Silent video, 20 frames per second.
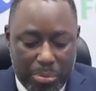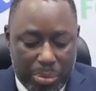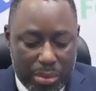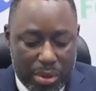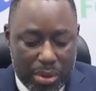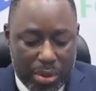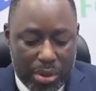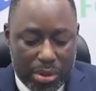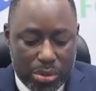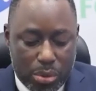
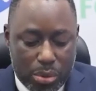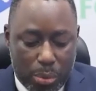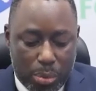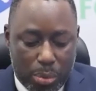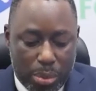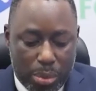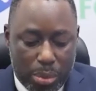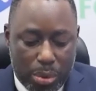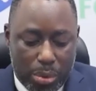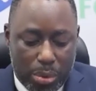So
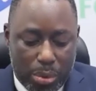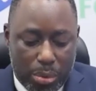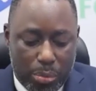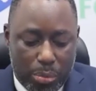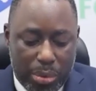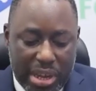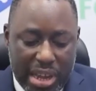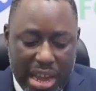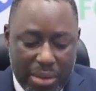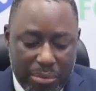we
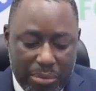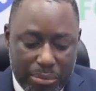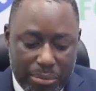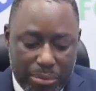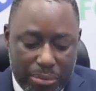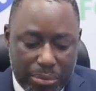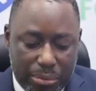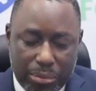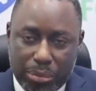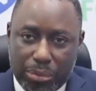have
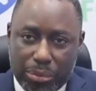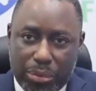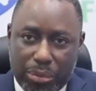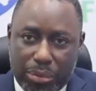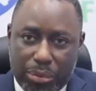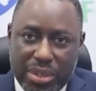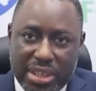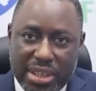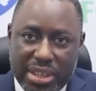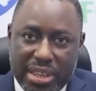
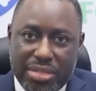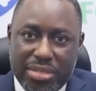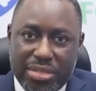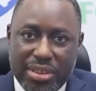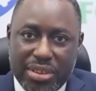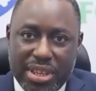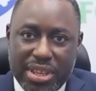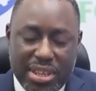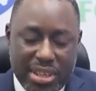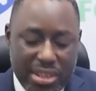created
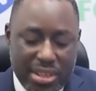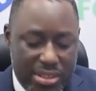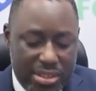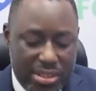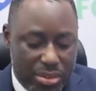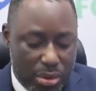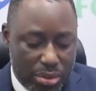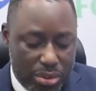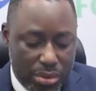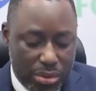3 key
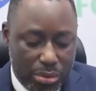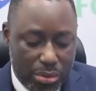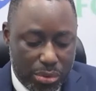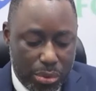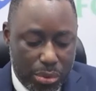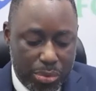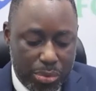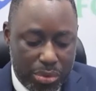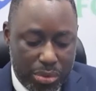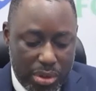discussion
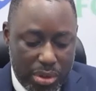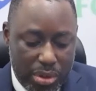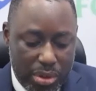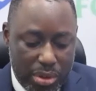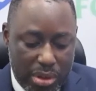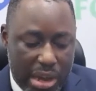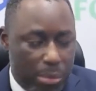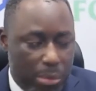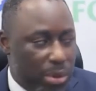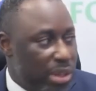groups.
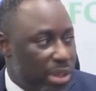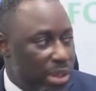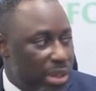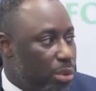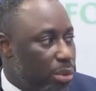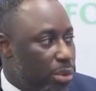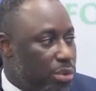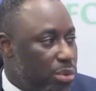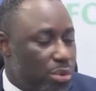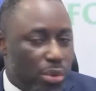I will
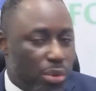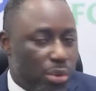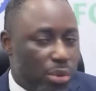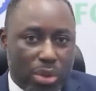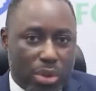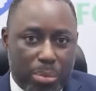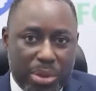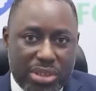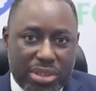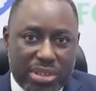introduce those
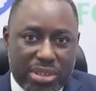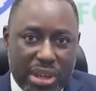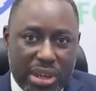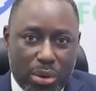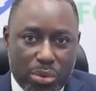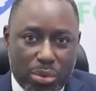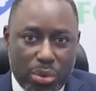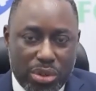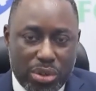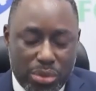topics and
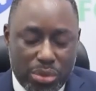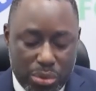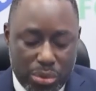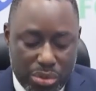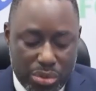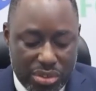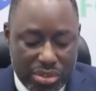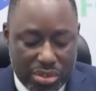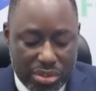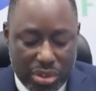also introduce
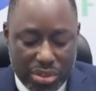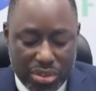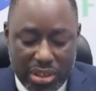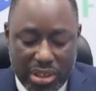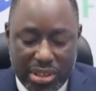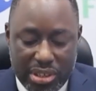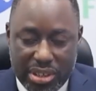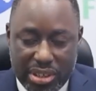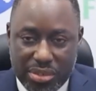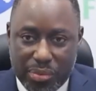discussion
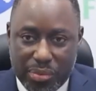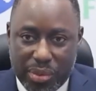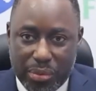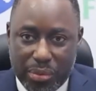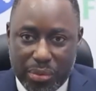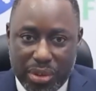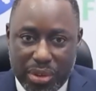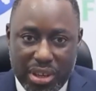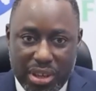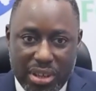leaders very
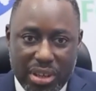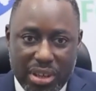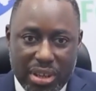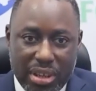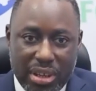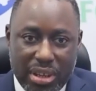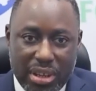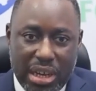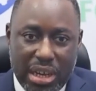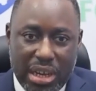quickly.
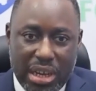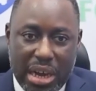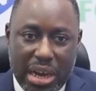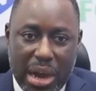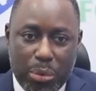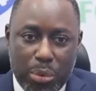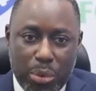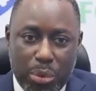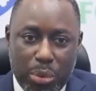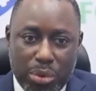I
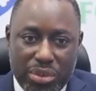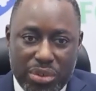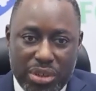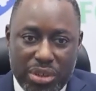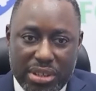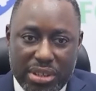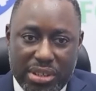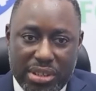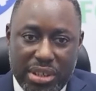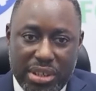will
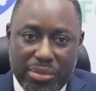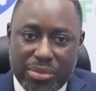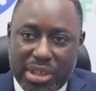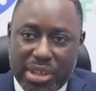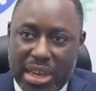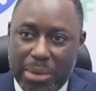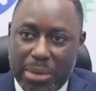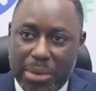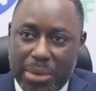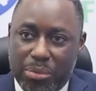give
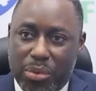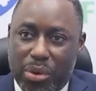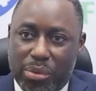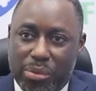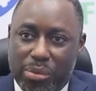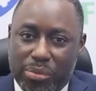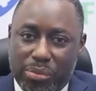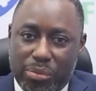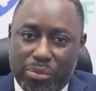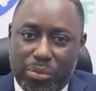time for
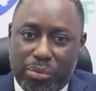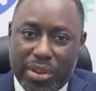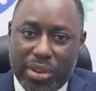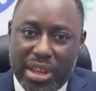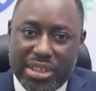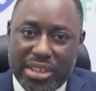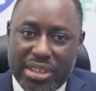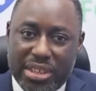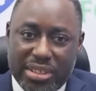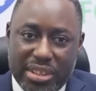further
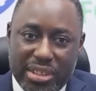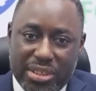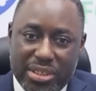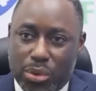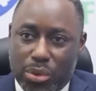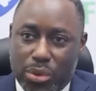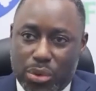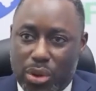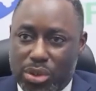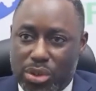detailed
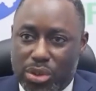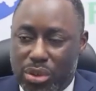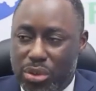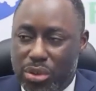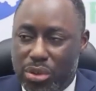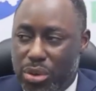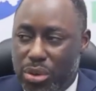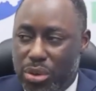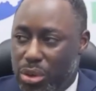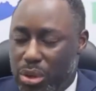introduction
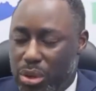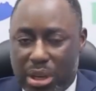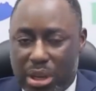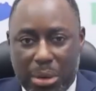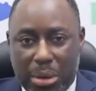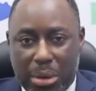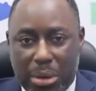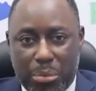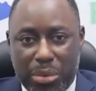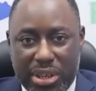
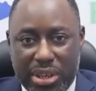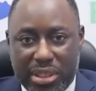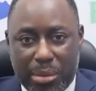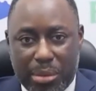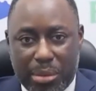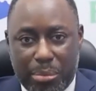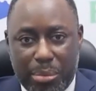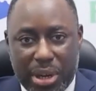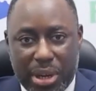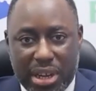within the
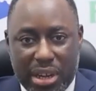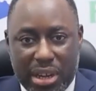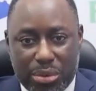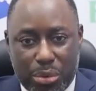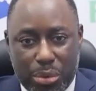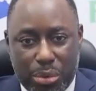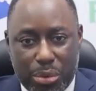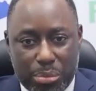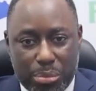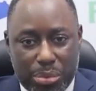breakout
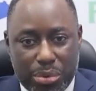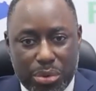groups.